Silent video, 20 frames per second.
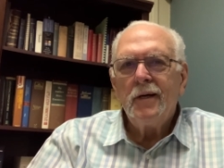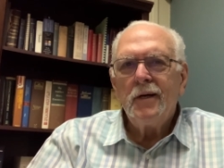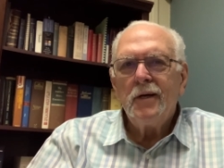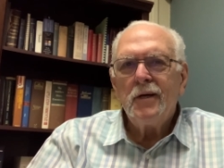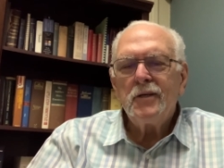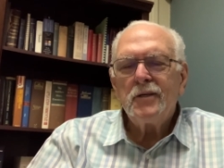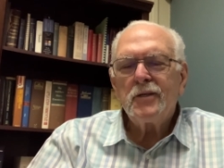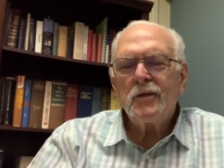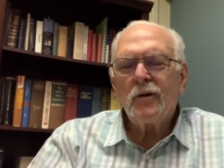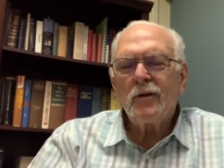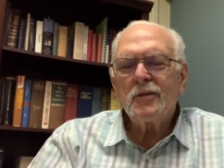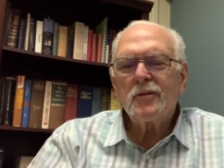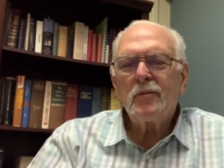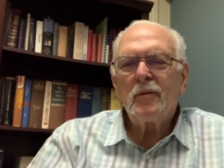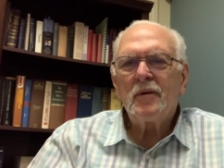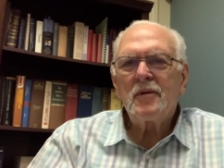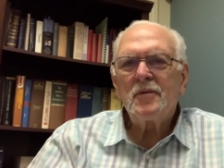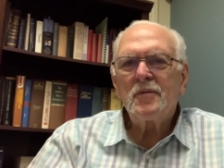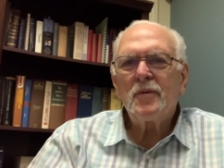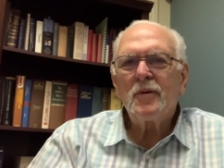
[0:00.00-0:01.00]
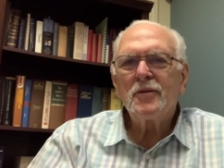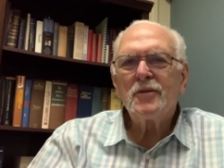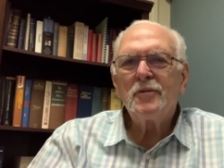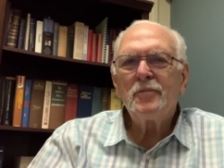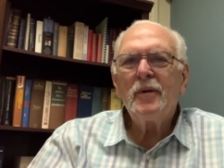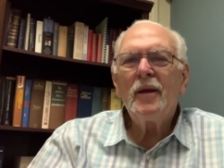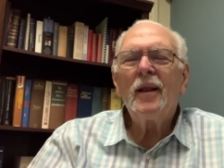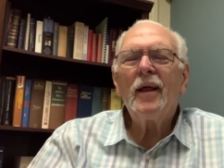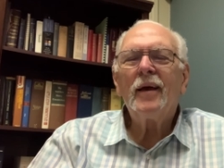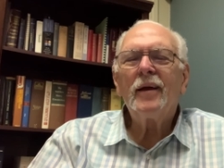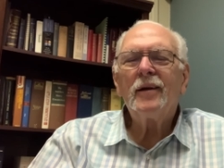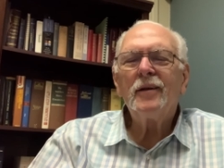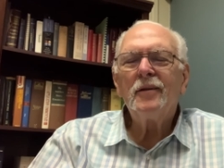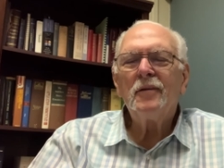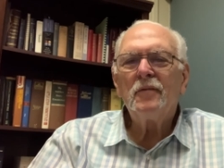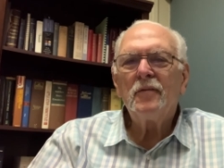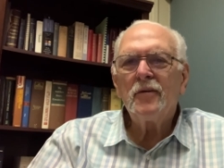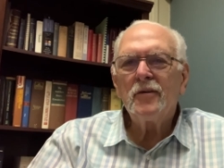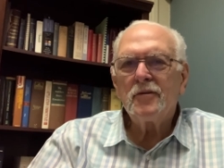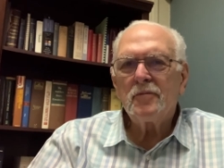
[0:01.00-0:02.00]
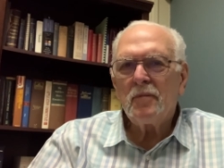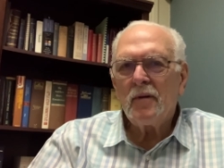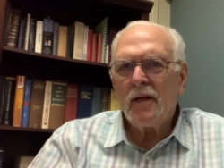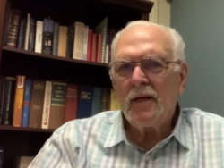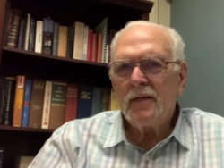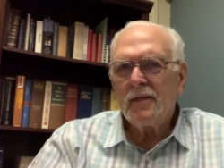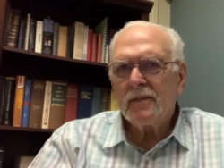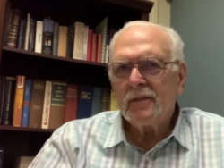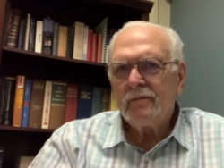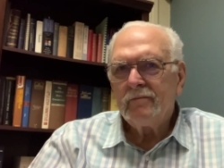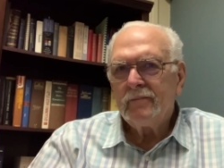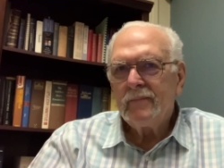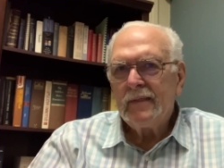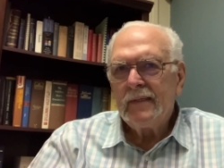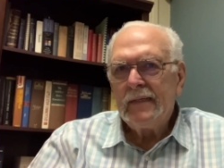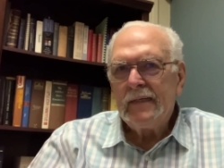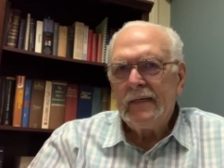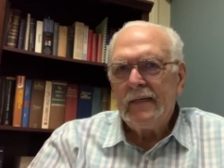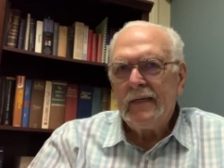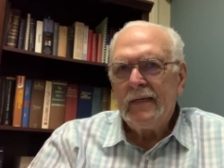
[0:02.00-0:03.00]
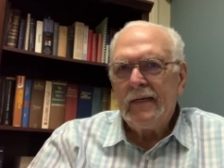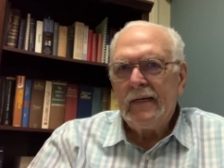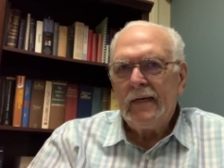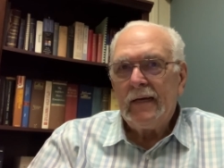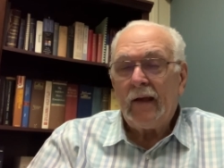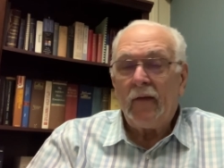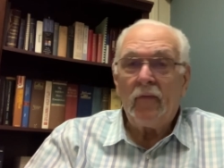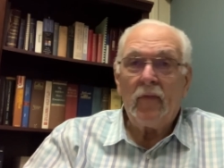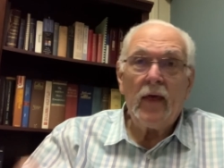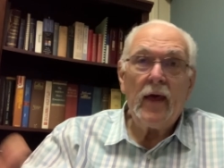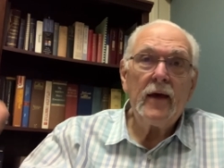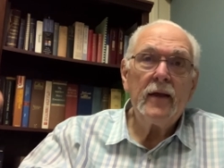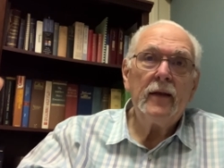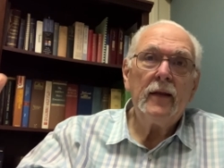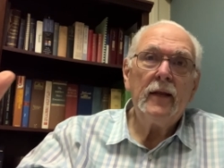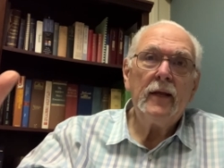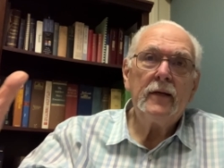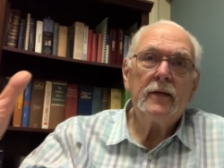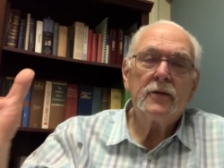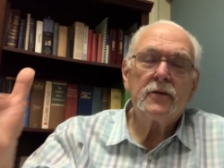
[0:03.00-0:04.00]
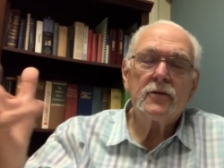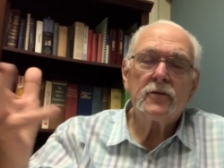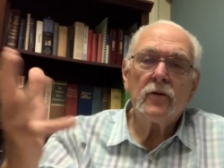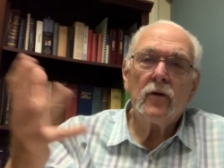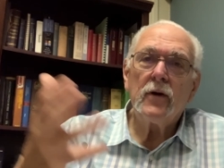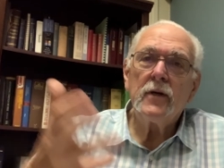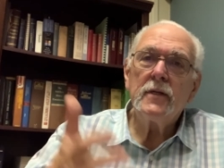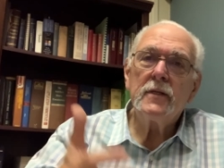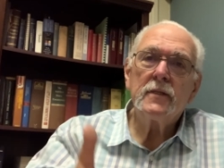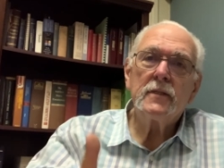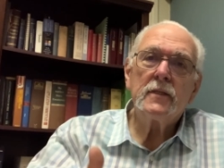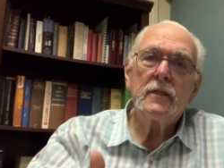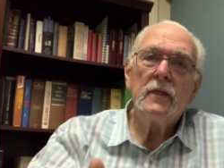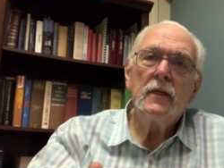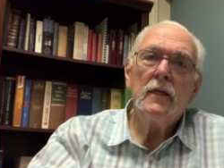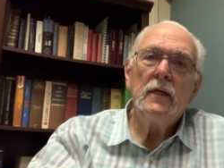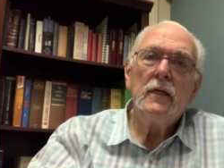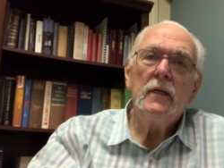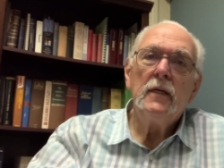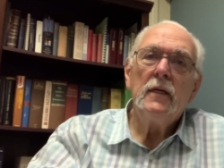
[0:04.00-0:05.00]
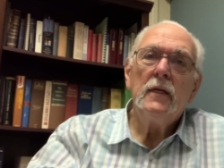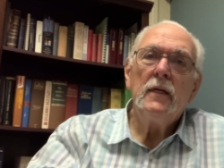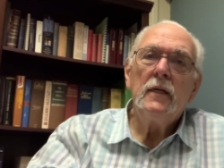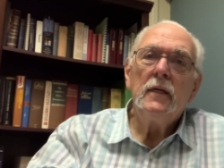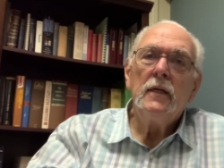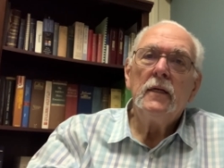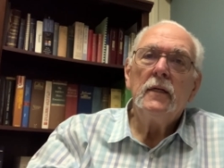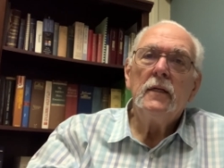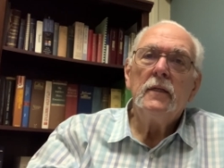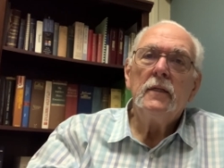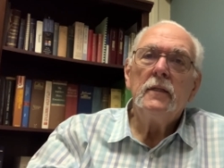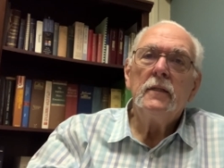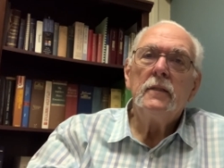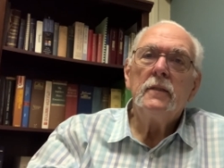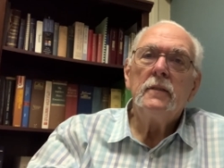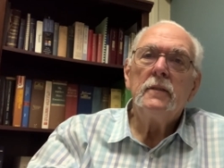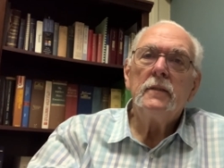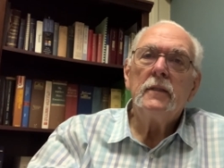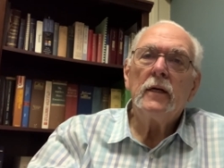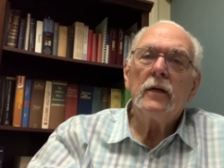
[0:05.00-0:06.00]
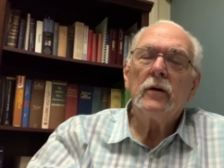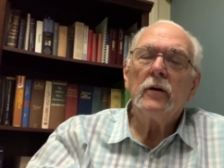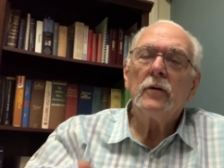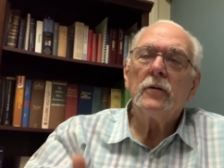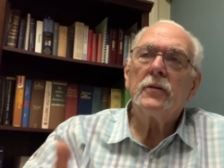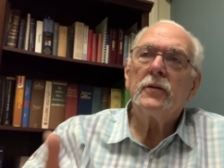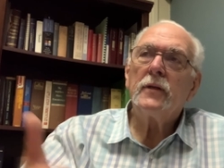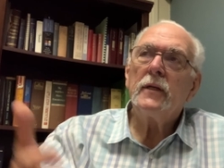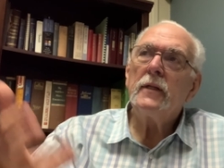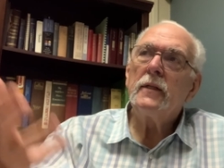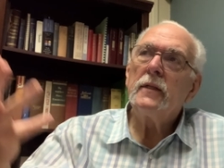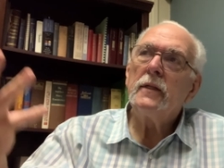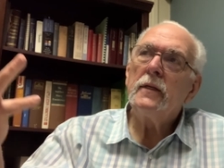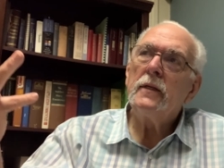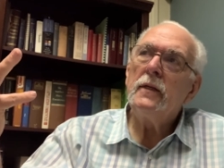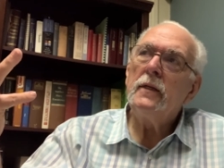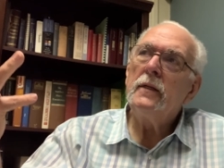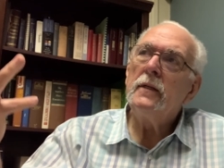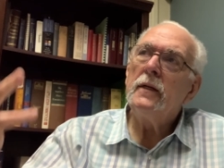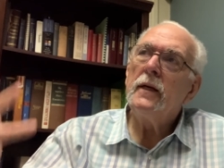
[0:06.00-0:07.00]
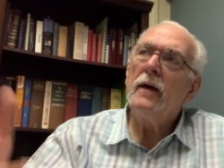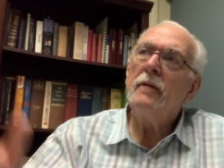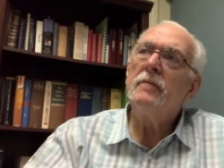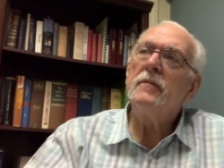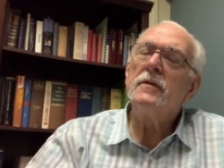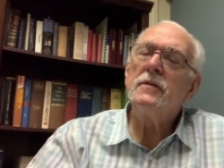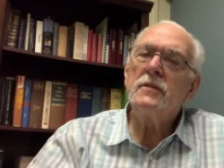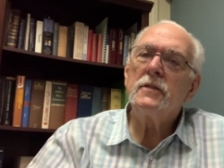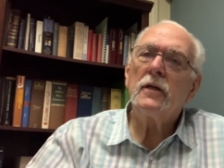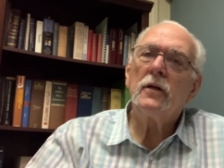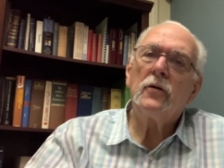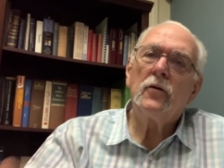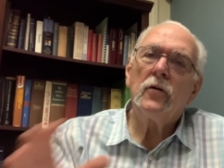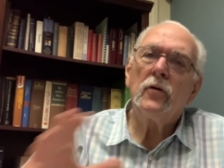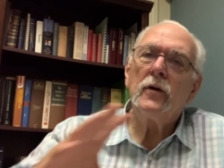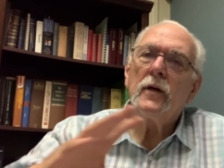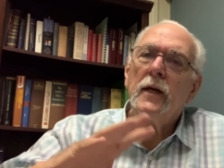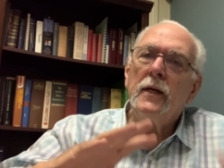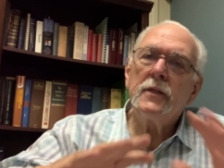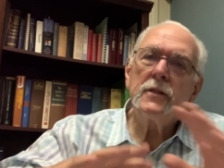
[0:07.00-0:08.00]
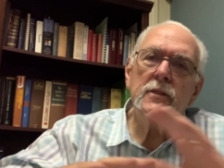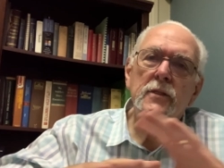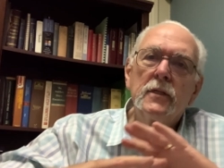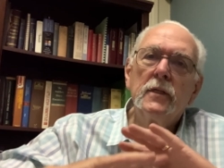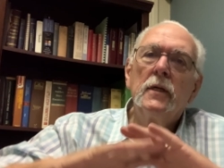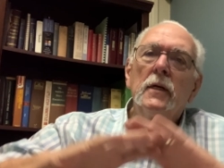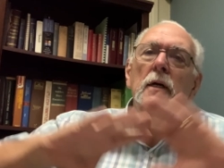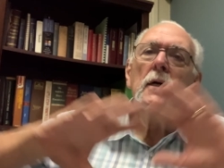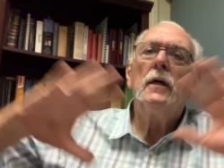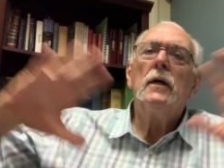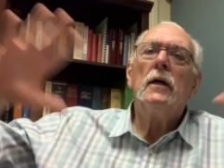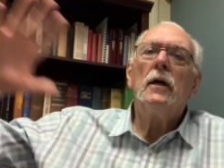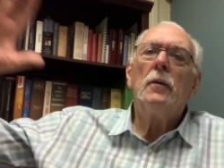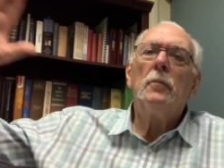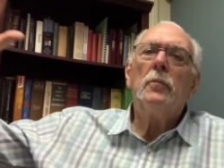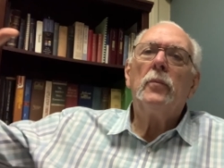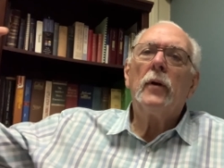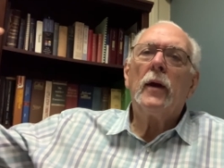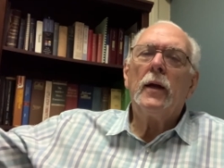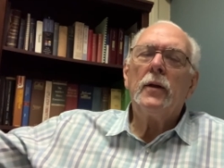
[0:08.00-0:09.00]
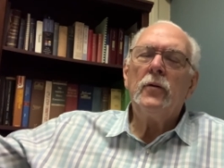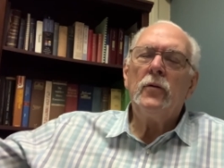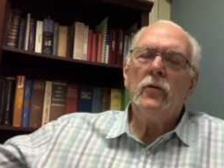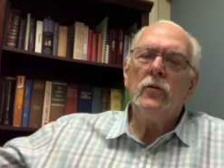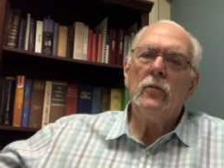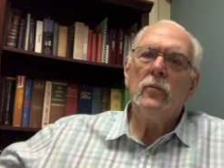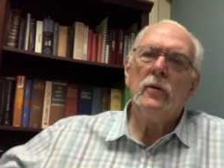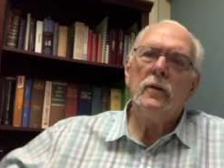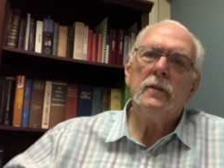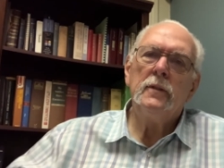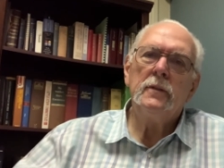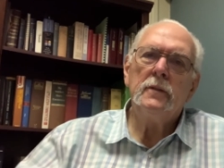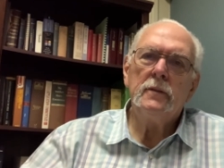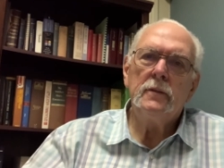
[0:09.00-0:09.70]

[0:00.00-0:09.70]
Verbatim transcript: Show us what it's supposed to be like in the first place. And then he destroys the earth and the heavens and creates a brand new one